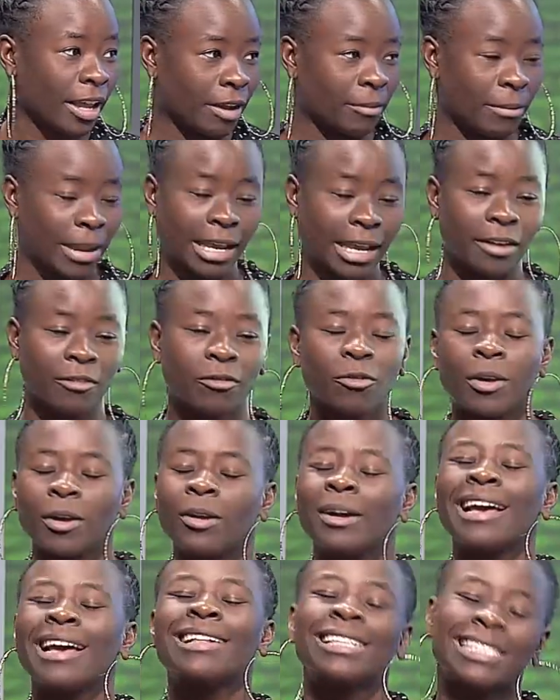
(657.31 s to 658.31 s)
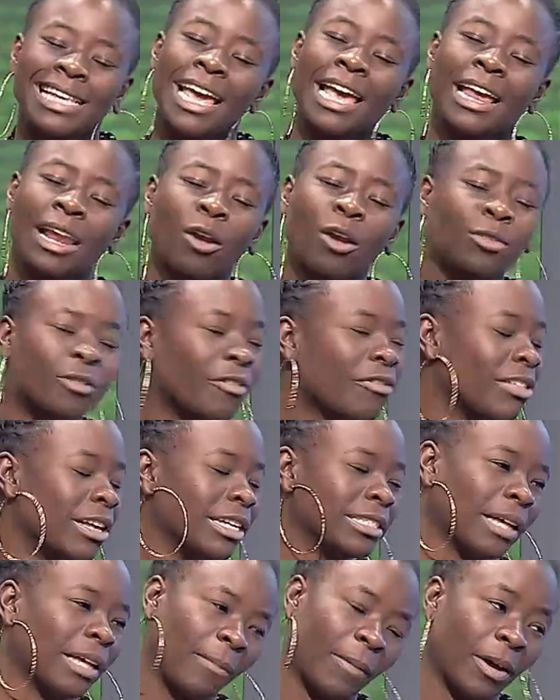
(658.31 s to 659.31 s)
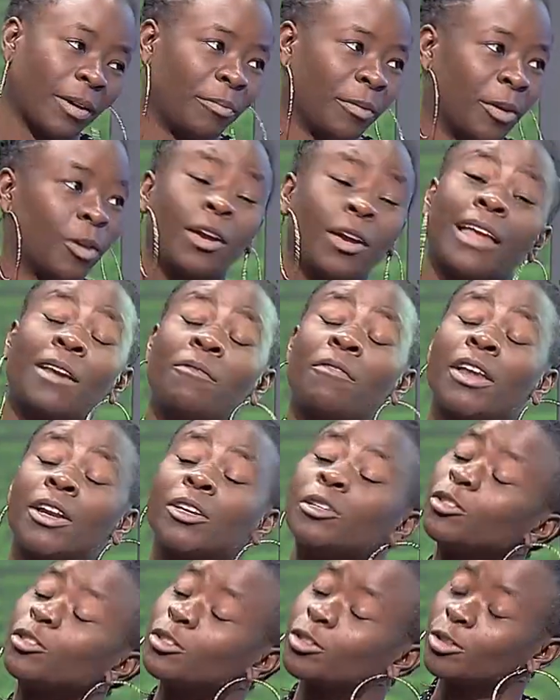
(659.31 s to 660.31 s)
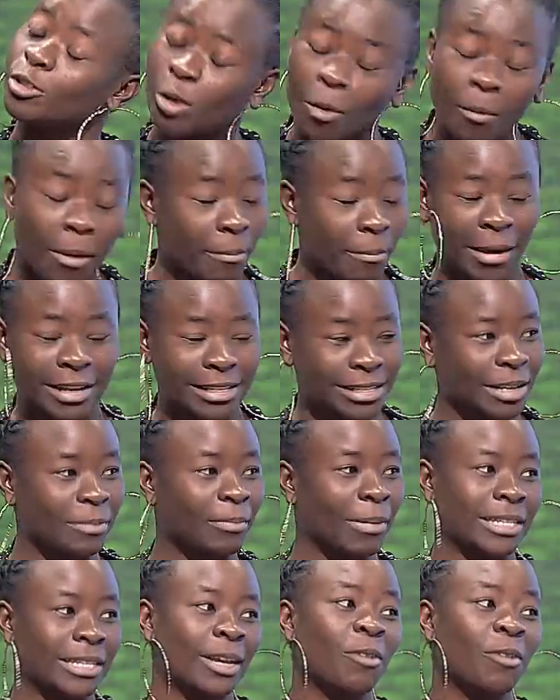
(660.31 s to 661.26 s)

Like if you, you can say a lot of things about me, you can even show her my slippers,